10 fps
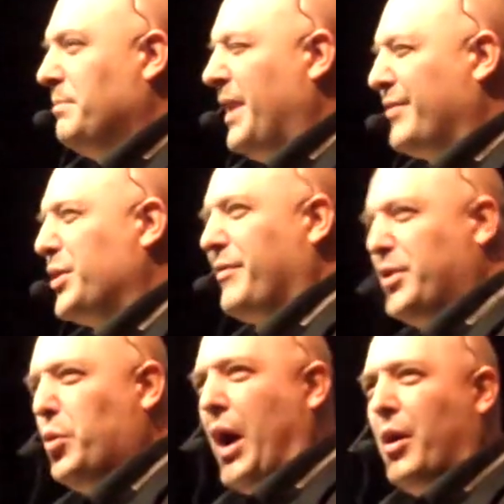After a
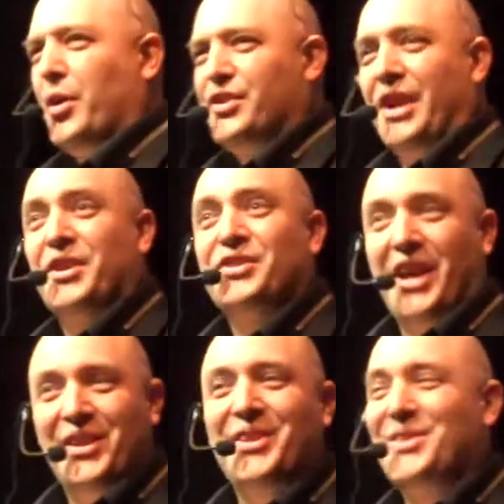few hours, I
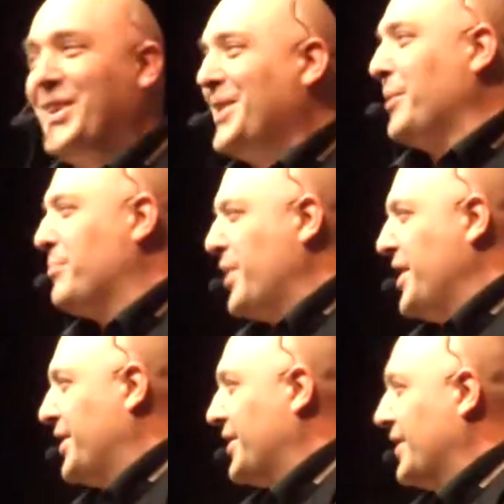decided to take a
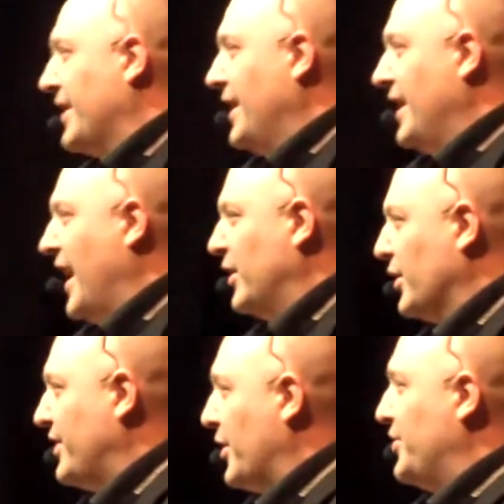break. I
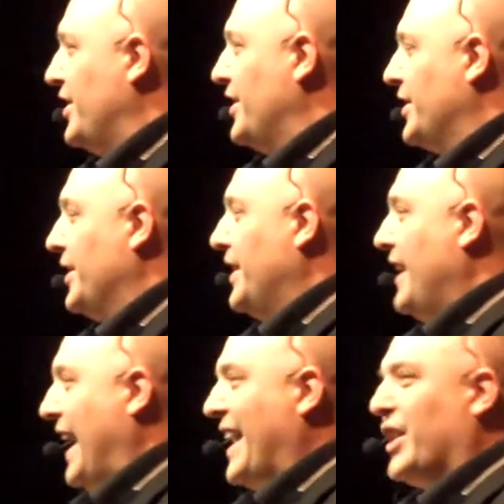looked out
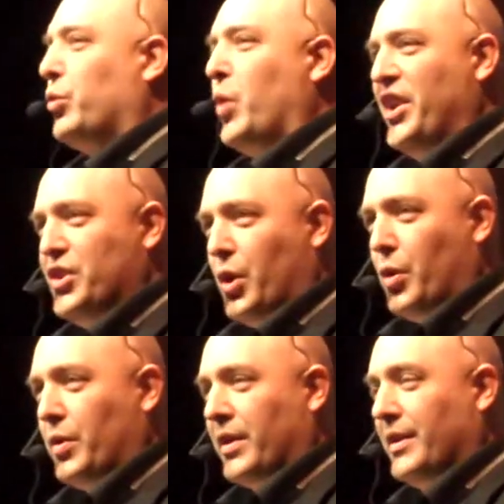the attic
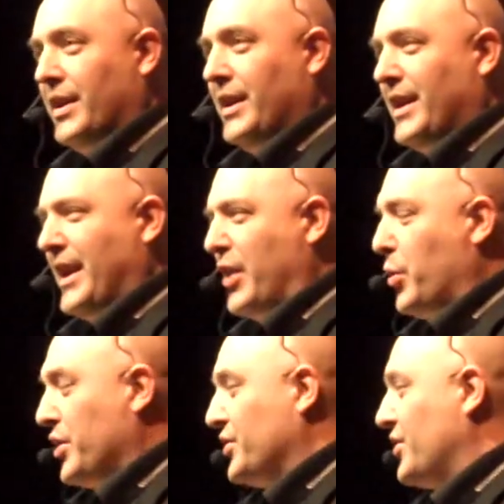window, and I
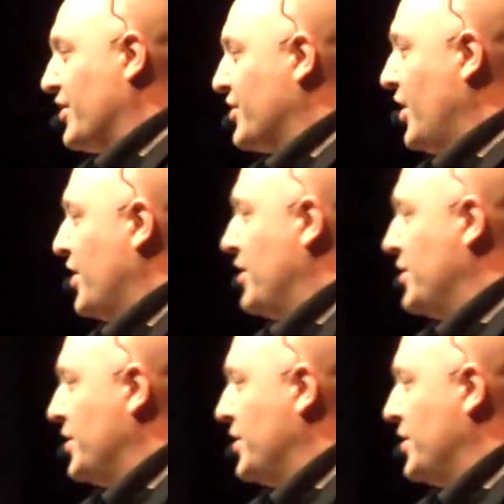noticed the sun